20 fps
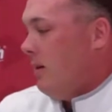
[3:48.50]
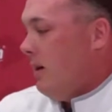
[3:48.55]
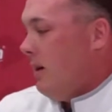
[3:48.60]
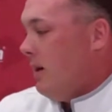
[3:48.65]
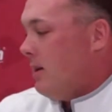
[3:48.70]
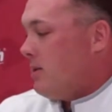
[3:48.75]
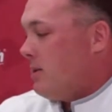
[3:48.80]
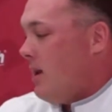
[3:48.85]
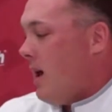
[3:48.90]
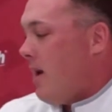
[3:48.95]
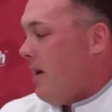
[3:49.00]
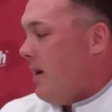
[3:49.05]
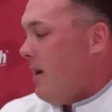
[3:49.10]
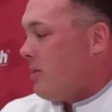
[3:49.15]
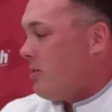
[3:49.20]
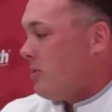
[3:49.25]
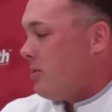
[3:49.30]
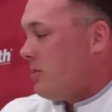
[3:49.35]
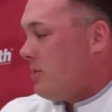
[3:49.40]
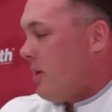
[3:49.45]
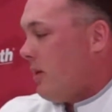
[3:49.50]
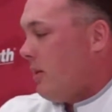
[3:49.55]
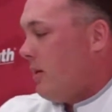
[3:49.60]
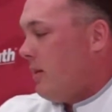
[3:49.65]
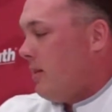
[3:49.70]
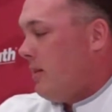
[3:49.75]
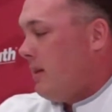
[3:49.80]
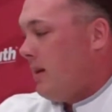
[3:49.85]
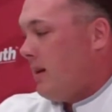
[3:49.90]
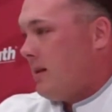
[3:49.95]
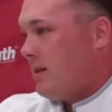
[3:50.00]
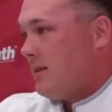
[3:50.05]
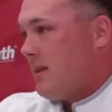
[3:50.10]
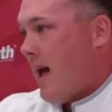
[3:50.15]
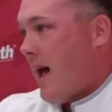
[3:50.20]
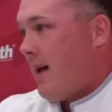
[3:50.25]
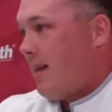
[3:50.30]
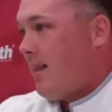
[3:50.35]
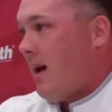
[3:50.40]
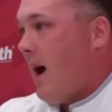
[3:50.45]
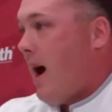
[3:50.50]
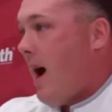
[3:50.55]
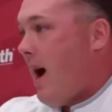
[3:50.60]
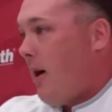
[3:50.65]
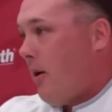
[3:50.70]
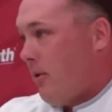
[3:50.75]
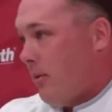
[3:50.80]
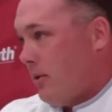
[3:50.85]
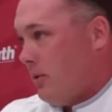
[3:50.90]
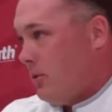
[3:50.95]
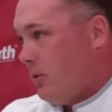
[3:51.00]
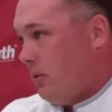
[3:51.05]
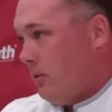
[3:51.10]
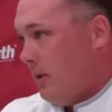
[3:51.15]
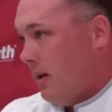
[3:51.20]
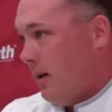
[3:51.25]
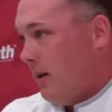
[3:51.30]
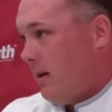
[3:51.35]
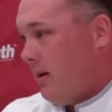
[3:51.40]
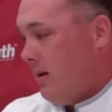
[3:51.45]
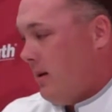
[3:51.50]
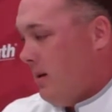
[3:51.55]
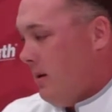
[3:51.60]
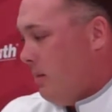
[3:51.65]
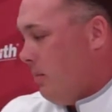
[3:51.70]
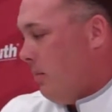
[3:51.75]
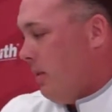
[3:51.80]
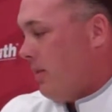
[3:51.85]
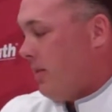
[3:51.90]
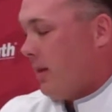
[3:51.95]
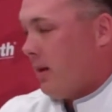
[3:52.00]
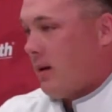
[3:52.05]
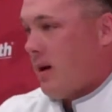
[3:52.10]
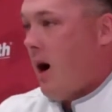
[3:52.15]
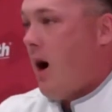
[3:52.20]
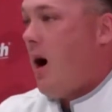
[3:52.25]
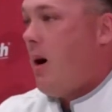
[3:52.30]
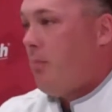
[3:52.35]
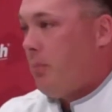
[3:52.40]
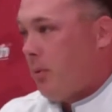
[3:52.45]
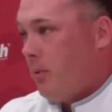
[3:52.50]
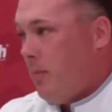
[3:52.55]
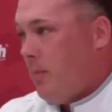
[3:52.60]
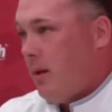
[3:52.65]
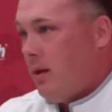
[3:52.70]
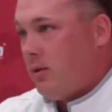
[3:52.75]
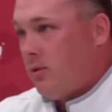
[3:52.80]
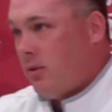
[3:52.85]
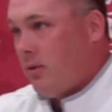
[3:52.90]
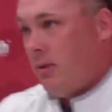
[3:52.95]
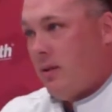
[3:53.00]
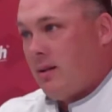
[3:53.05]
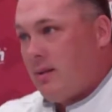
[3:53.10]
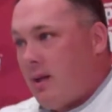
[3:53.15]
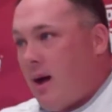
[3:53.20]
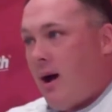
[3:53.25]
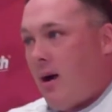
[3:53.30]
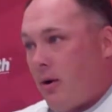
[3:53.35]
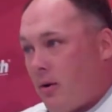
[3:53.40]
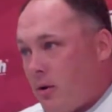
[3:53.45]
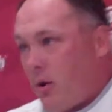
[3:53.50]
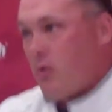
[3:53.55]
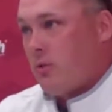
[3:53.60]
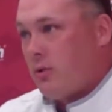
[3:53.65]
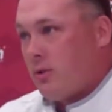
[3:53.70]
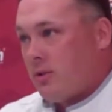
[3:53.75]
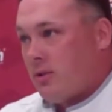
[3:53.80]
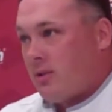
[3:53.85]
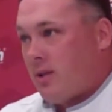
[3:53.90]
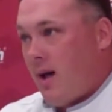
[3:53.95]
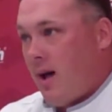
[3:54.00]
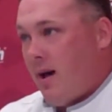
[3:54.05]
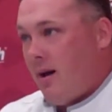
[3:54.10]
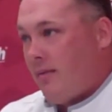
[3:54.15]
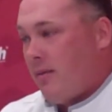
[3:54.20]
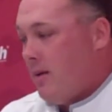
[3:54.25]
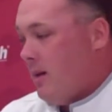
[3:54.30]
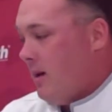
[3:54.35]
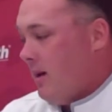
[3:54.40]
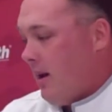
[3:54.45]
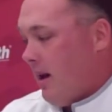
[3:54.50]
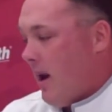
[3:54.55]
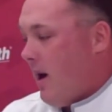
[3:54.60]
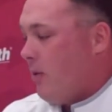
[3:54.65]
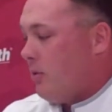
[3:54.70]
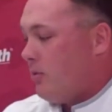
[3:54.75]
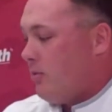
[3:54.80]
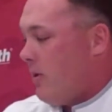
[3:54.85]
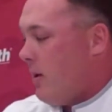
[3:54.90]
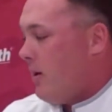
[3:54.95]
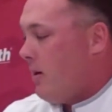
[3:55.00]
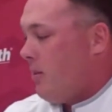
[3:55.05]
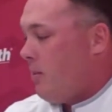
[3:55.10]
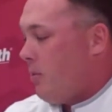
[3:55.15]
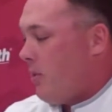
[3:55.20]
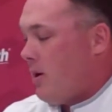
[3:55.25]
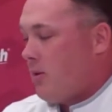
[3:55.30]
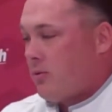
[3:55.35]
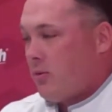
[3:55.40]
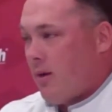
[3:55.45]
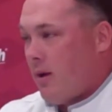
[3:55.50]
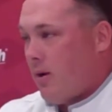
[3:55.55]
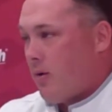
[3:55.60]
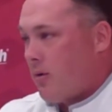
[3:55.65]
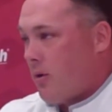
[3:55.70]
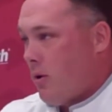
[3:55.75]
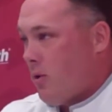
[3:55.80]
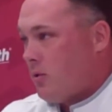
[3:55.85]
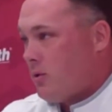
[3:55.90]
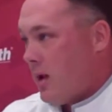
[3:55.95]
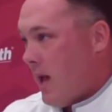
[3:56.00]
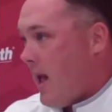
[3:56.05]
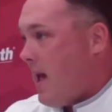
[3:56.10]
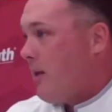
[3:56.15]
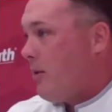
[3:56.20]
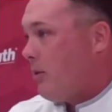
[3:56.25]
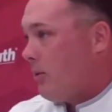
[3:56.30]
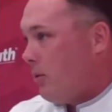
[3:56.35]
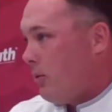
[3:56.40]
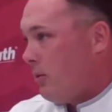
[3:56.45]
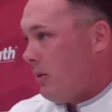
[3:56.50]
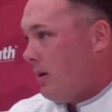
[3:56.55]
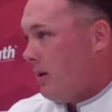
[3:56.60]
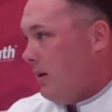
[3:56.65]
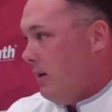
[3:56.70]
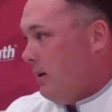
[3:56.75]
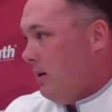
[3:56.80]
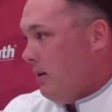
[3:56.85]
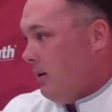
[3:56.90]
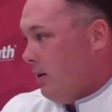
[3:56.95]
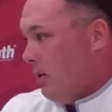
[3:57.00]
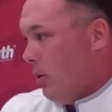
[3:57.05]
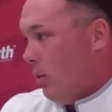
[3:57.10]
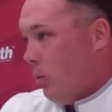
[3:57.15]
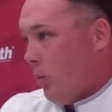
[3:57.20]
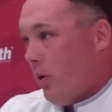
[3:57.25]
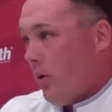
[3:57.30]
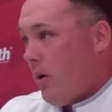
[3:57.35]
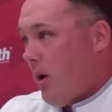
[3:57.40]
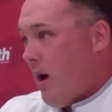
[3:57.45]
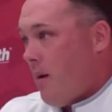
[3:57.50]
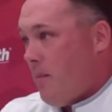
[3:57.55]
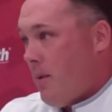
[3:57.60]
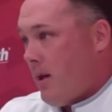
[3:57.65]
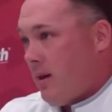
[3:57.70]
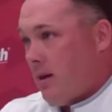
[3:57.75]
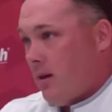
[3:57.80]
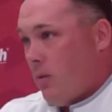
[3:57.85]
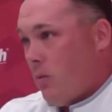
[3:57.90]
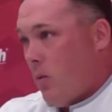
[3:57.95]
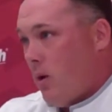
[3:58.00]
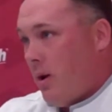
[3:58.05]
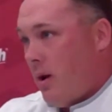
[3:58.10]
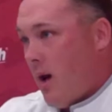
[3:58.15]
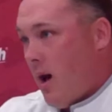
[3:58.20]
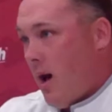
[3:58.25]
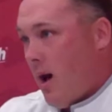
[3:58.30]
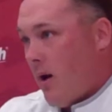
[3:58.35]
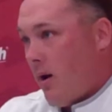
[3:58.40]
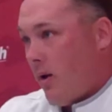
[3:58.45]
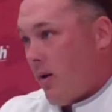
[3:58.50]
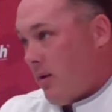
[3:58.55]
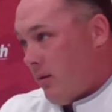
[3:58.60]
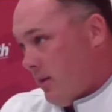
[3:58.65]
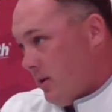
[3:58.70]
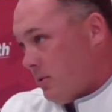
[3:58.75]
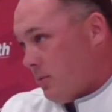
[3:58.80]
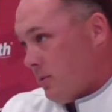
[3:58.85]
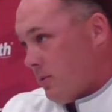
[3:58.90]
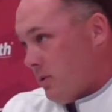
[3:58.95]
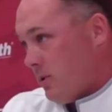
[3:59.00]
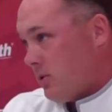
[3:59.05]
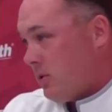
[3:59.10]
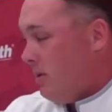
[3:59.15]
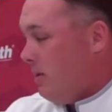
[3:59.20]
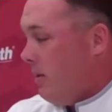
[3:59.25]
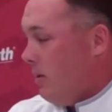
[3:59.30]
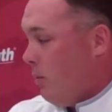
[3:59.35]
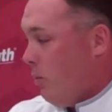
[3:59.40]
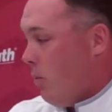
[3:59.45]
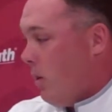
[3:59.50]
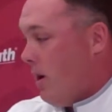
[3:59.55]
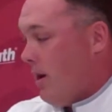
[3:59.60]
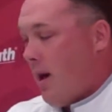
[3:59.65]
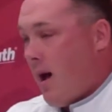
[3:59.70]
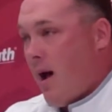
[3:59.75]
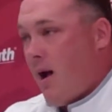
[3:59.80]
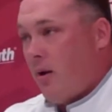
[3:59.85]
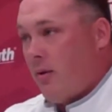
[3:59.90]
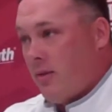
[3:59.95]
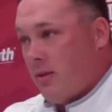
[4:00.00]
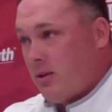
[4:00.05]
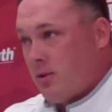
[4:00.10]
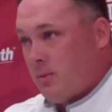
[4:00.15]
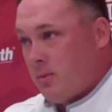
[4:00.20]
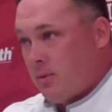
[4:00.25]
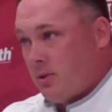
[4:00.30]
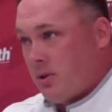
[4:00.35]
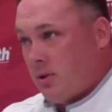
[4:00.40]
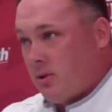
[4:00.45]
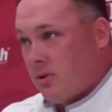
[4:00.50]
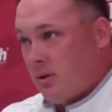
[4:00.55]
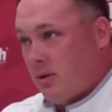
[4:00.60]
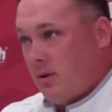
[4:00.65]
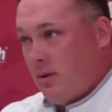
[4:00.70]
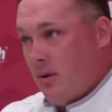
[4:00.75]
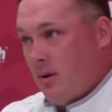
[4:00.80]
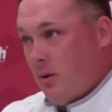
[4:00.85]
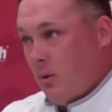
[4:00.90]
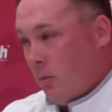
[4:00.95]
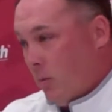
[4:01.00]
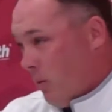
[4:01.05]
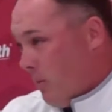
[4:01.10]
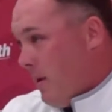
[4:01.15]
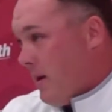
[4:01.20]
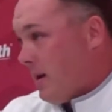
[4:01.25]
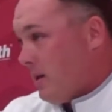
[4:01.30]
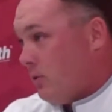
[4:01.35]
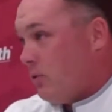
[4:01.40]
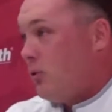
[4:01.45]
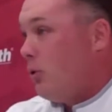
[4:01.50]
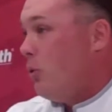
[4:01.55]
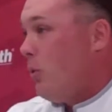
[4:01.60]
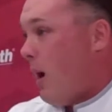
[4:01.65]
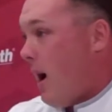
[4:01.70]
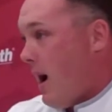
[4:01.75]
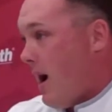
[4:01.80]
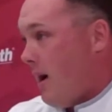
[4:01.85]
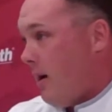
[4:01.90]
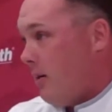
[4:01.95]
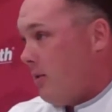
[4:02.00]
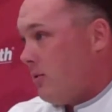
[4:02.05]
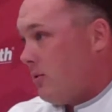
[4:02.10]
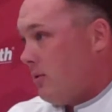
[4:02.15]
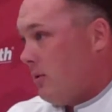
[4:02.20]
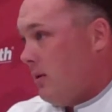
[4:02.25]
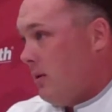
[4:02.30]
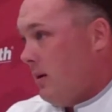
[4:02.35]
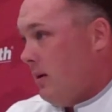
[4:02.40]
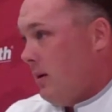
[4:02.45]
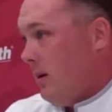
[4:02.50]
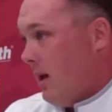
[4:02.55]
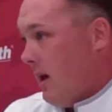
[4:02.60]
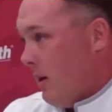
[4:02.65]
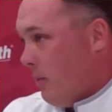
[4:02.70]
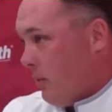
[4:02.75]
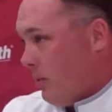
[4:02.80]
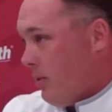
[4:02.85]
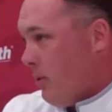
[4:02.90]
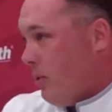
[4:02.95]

it's not necessarily the exact hire that you get, but the compliment to the entire coaching staff. And I was very impressed with how Coach handled, you know, we're not making one hire at this position and one hire at this position. We're making two hires. And with